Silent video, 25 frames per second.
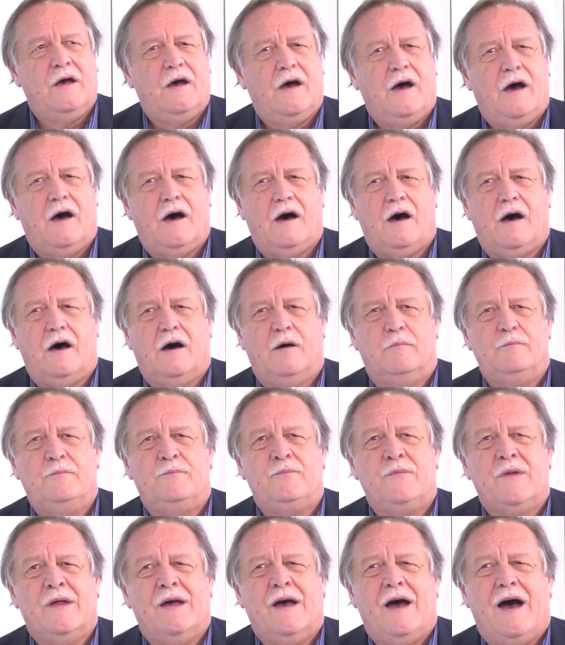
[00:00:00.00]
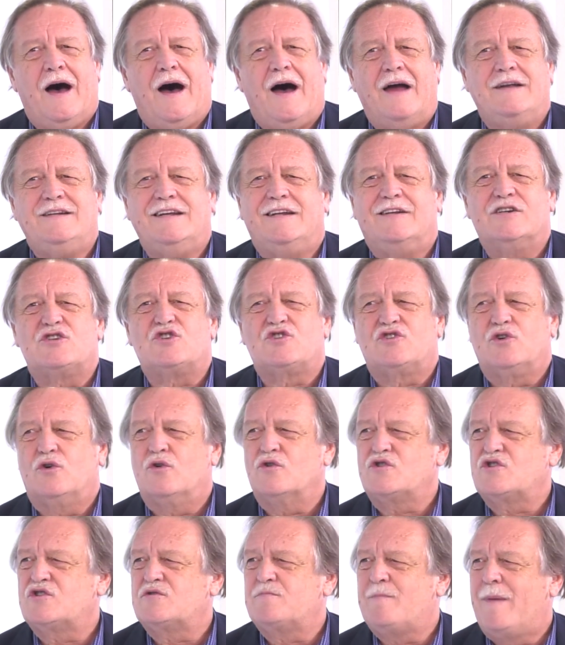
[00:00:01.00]
I did a
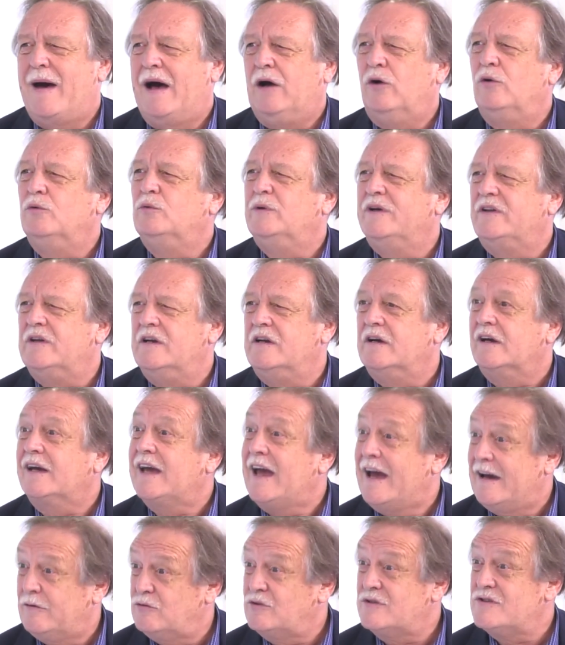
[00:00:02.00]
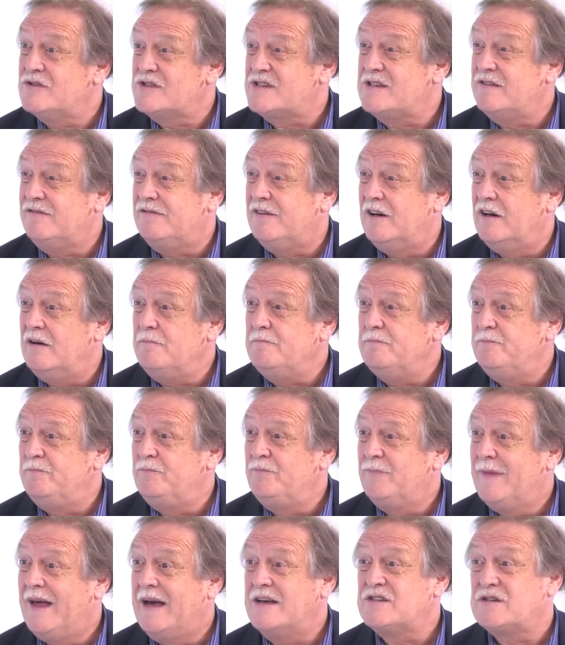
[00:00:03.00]
short spell with an accountancy firm
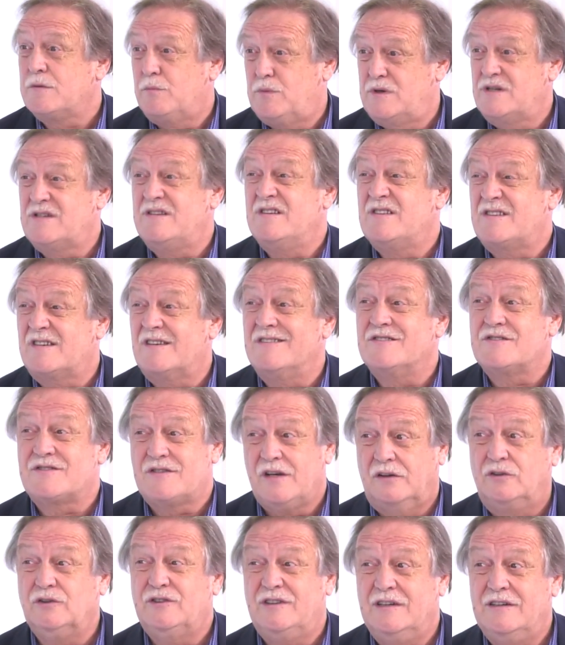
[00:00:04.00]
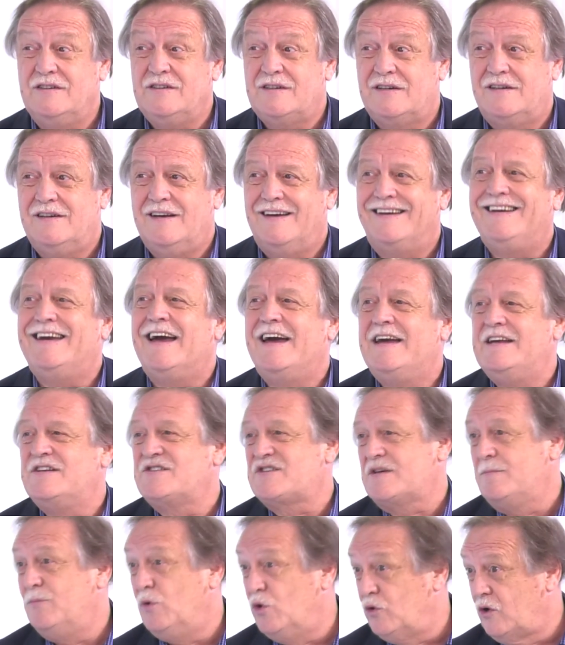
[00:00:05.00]
as a business consultant and gained
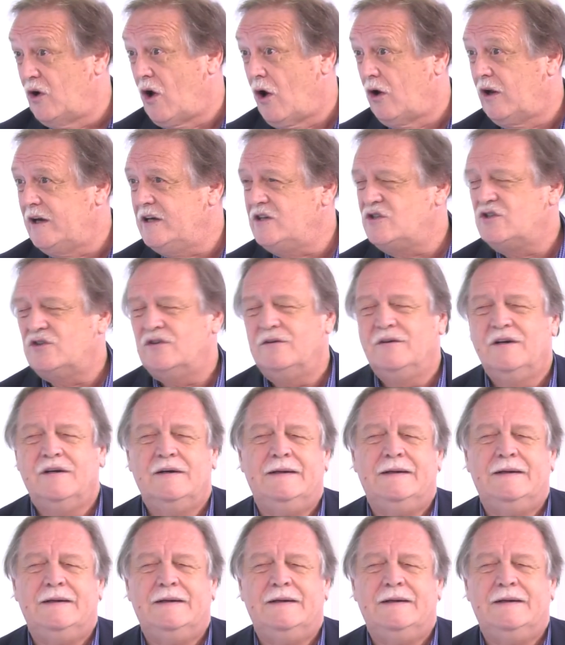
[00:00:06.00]
some more knowledge